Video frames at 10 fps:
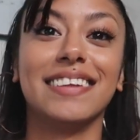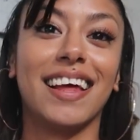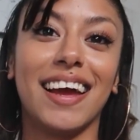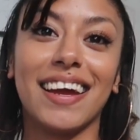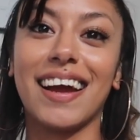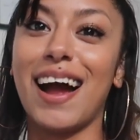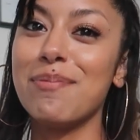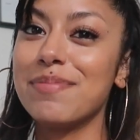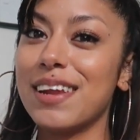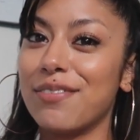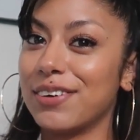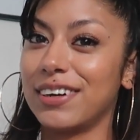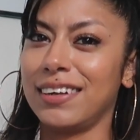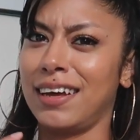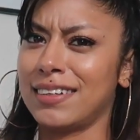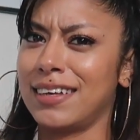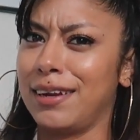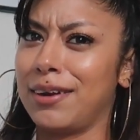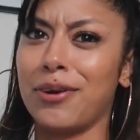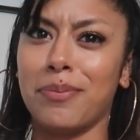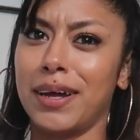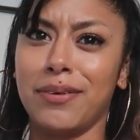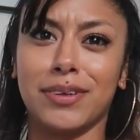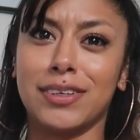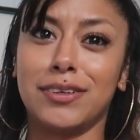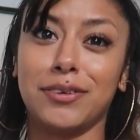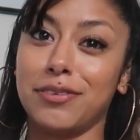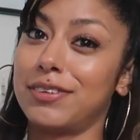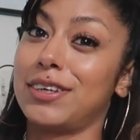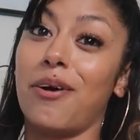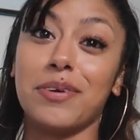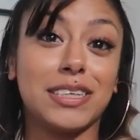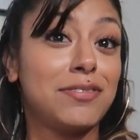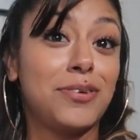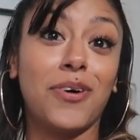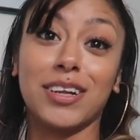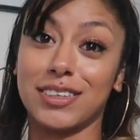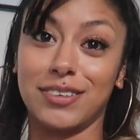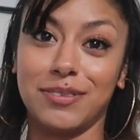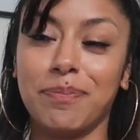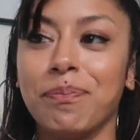Like I'm never like telling nobody what to do. It's always if you want to.